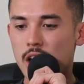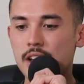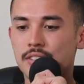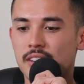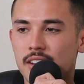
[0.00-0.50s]

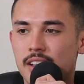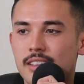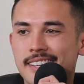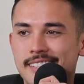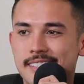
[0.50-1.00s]
Jason
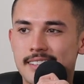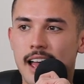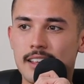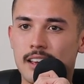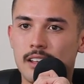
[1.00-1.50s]

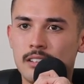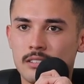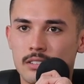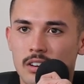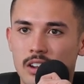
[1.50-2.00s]
Castagna,
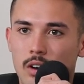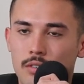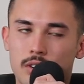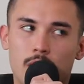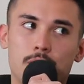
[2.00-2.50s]
right,
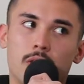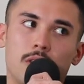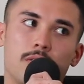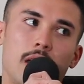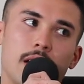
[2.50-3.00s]
often cops a
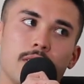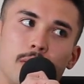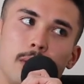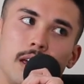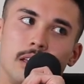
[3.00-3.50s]
lot of flack
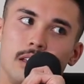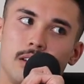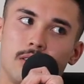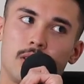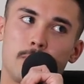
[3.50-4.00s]
for
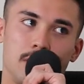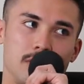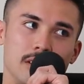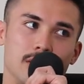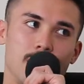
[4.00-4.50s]
being the
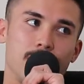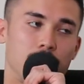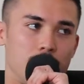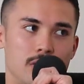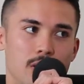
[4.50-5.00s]
most
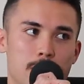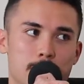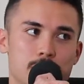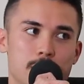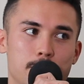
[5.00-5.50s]
undeserving three-time
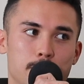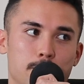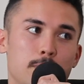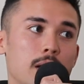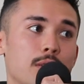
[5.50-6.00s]
premiership
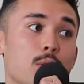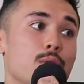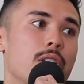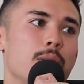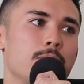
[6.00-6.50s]
player of
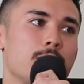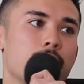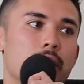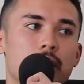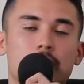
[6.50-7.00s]
all time.
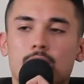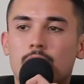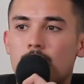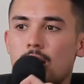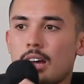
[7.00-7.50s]
Yep.
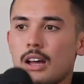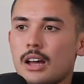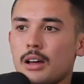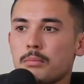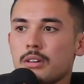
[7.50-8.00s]

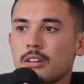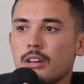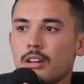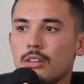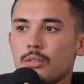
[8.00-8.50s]
Um,
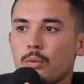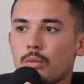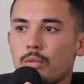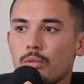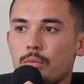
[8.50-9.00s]
bit
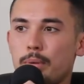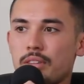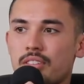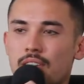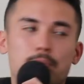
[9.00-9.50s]
stiff, but
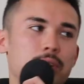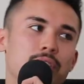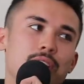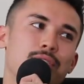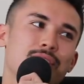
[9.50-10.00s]
bit stiff, bit
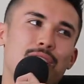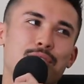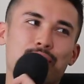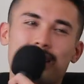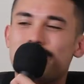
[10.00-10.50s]
stiff.
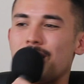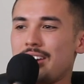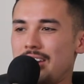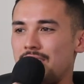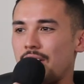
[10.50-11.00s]
Goes like ego,
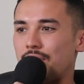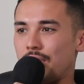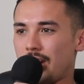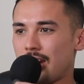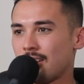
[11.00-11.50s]
ego's
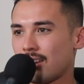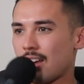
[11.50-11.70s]
okay.